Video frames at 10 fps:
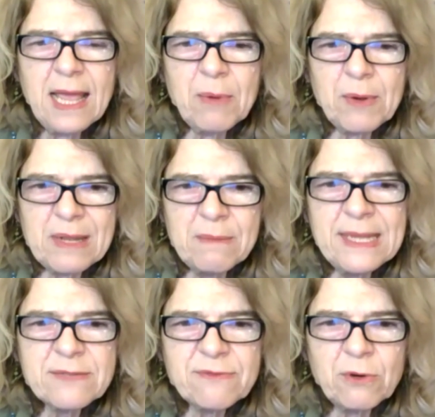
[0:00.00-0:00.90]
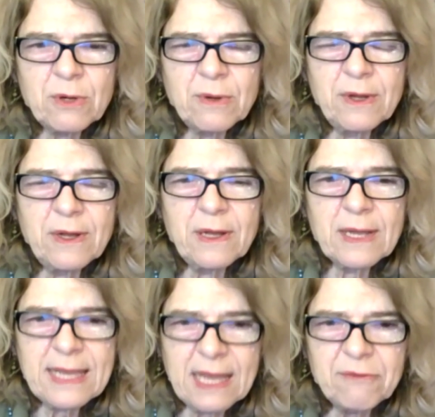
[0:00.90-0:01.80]
But what it means for
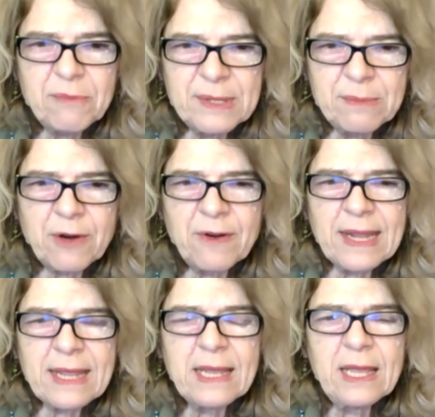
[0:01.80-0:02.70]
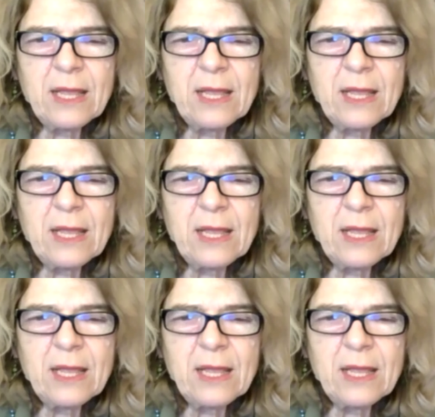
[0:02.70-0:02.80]
government borrowing